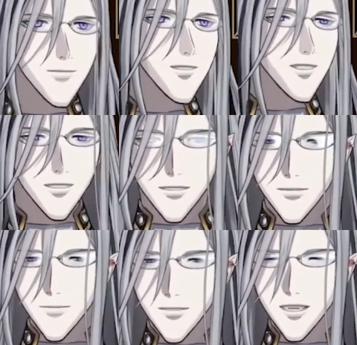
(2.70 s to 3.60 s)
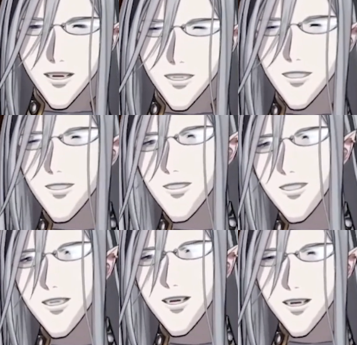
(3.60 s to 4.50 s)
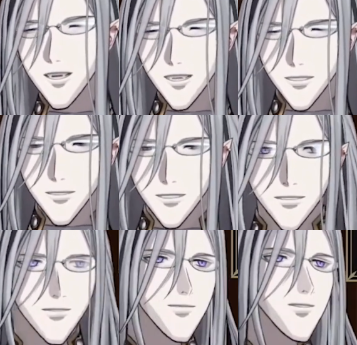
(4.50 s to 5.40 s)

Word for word: It's good to be back. Hello, hello.